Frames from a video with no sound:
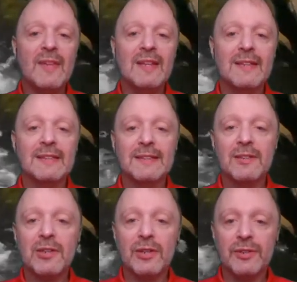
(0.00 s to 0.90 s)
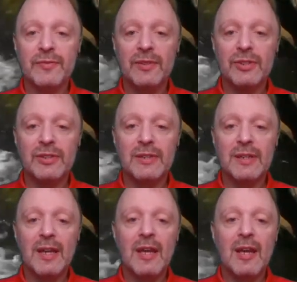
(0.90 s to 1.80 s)
this is our cost function,
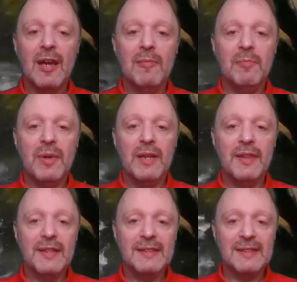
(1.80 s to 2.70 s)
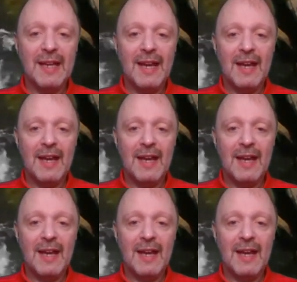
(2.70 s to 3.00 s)
but this